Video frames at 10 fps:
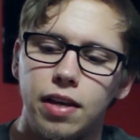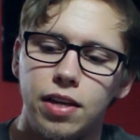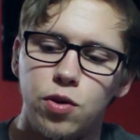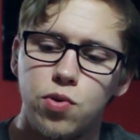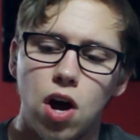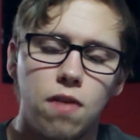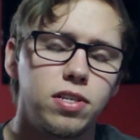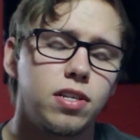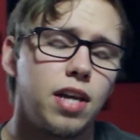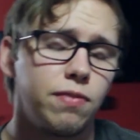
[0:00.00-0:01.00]
You would
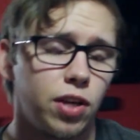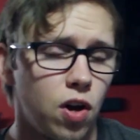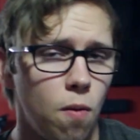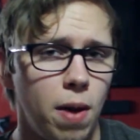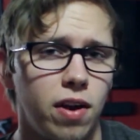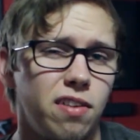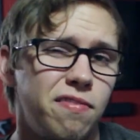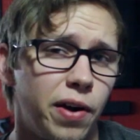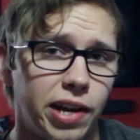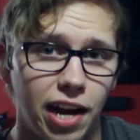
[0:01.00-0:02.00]
obviously have to go about it
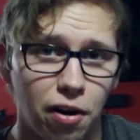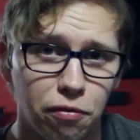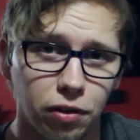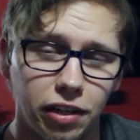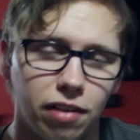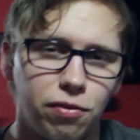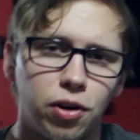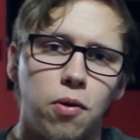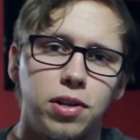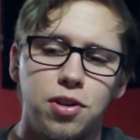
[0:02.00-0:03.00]
very carefully if you're
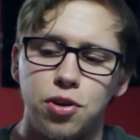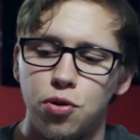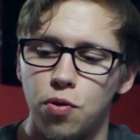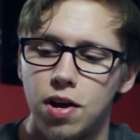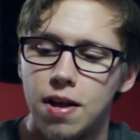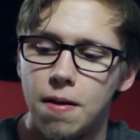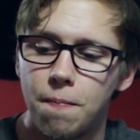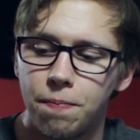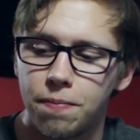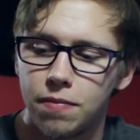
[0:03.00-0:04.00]
going to do,
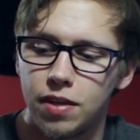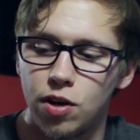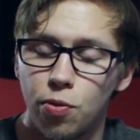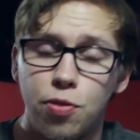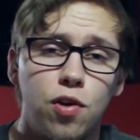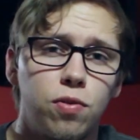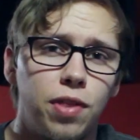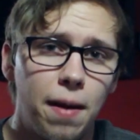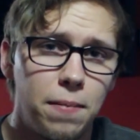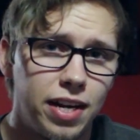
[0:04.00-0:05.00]

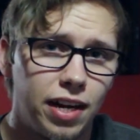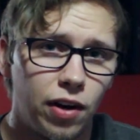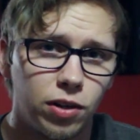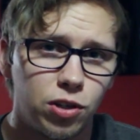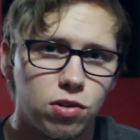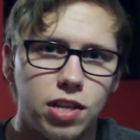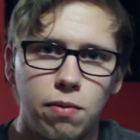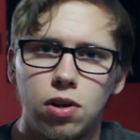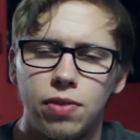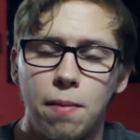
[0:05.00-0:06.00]
that many characters.
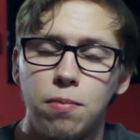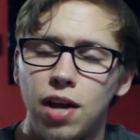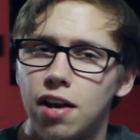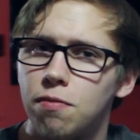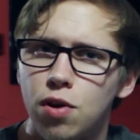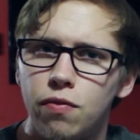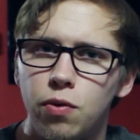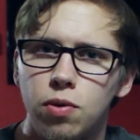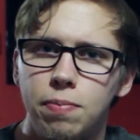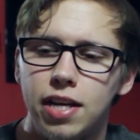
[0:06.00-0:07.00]
That kind of movie
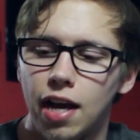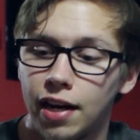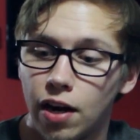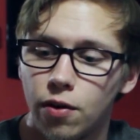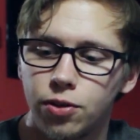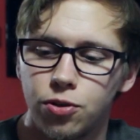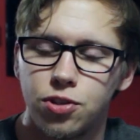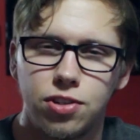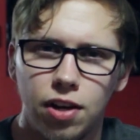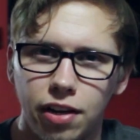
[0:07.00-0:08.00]
would be a character
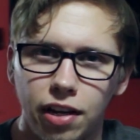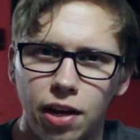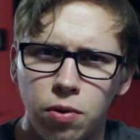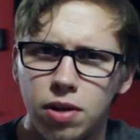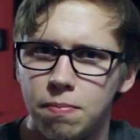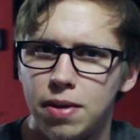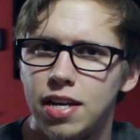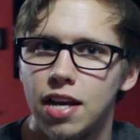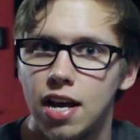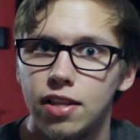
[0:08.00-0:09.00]
study. It wouldn't
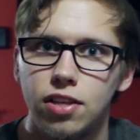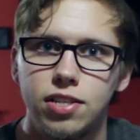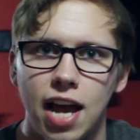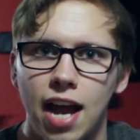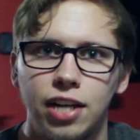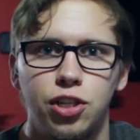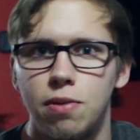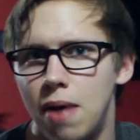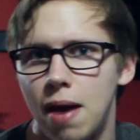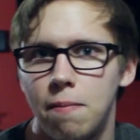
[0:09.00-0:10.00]
be this
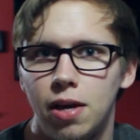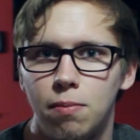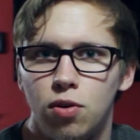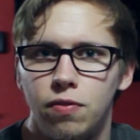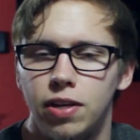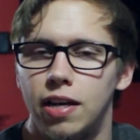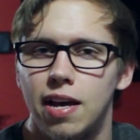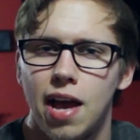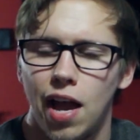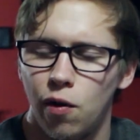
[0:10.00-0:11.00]
action Batman movie.
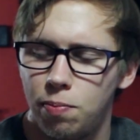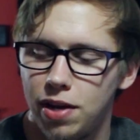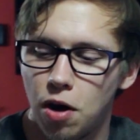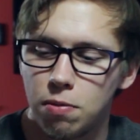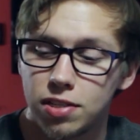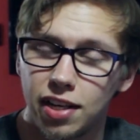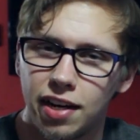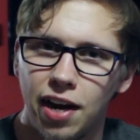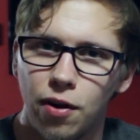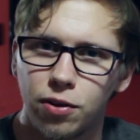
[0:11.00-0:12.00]
It would be almost like a
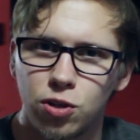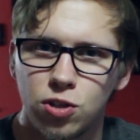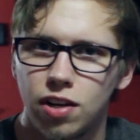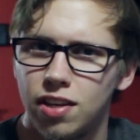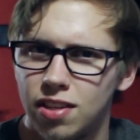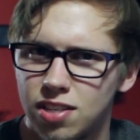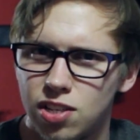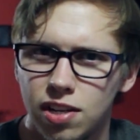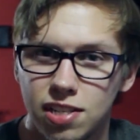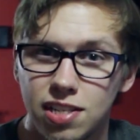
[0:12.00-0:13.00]
character study, this
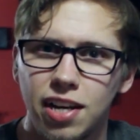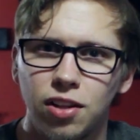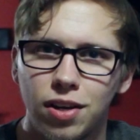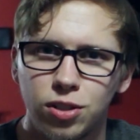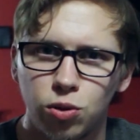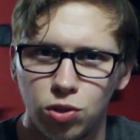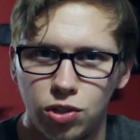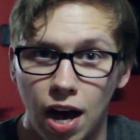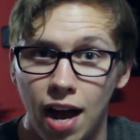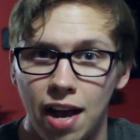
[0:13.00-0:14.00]
psychological
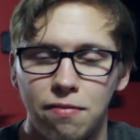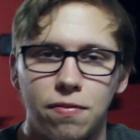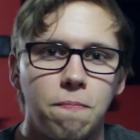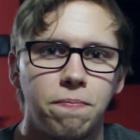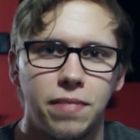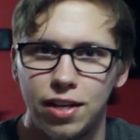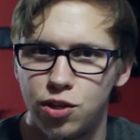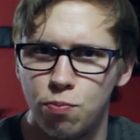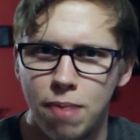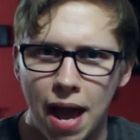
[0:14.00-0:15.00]
dive
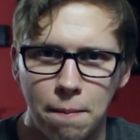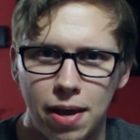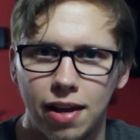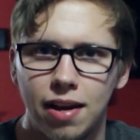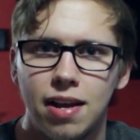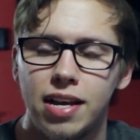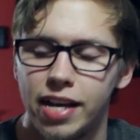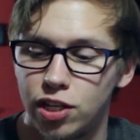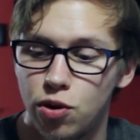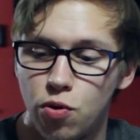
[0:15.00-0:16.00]
into Batman,
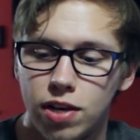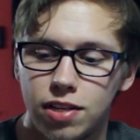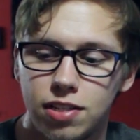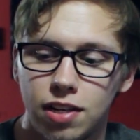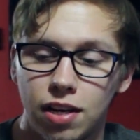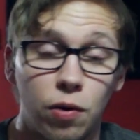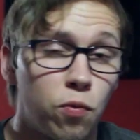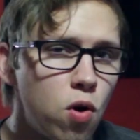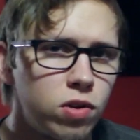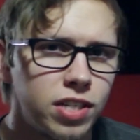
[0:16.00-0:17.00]
into his
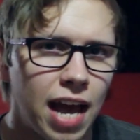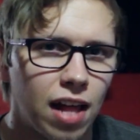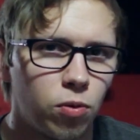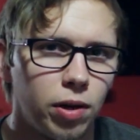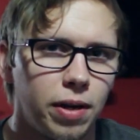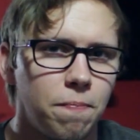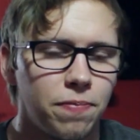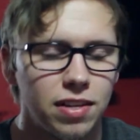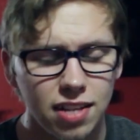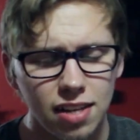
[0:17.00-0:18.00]
Rogues Gallery.
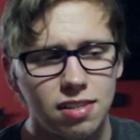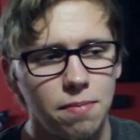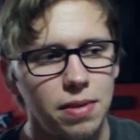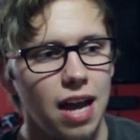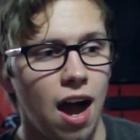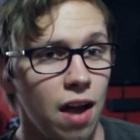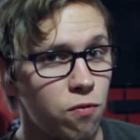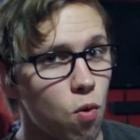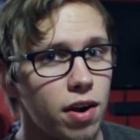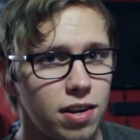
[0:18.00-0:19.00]
So that's something I've
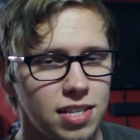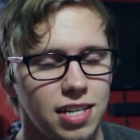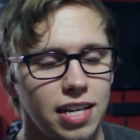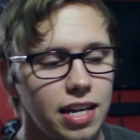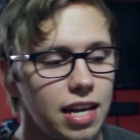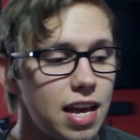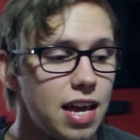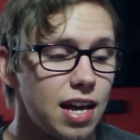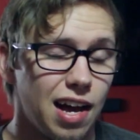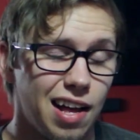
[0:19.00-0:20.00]
wanted to see.
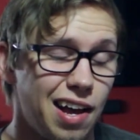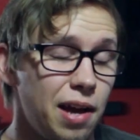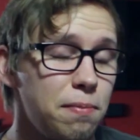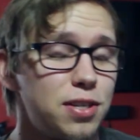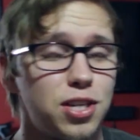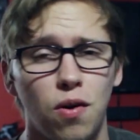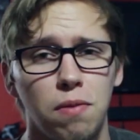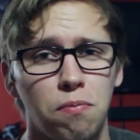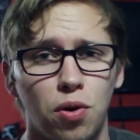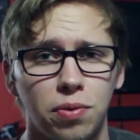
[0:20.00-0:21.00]
I'd be so
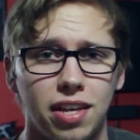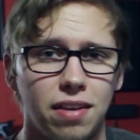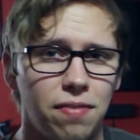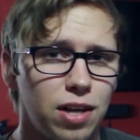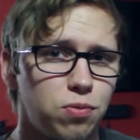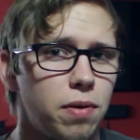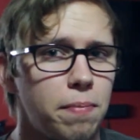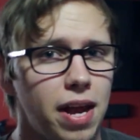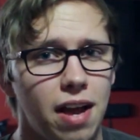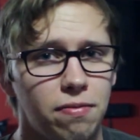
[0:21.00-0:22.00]
on board with it if that's what
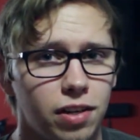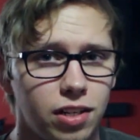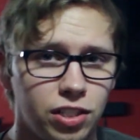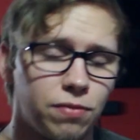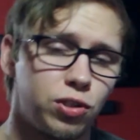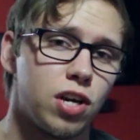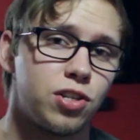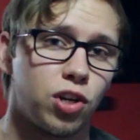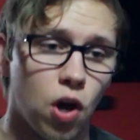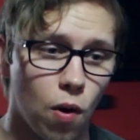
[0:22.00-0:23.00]
Ben Affleck and Jeff Johns
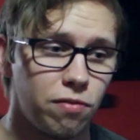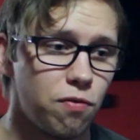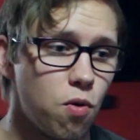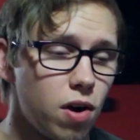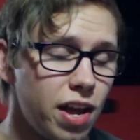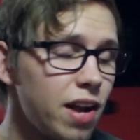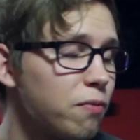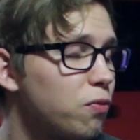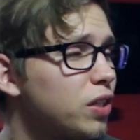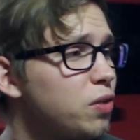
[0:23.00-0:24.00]
are going for, and I
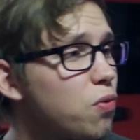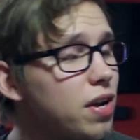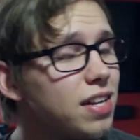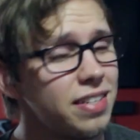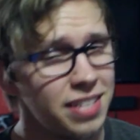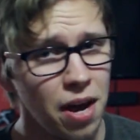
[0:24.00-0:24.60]
really wouldn't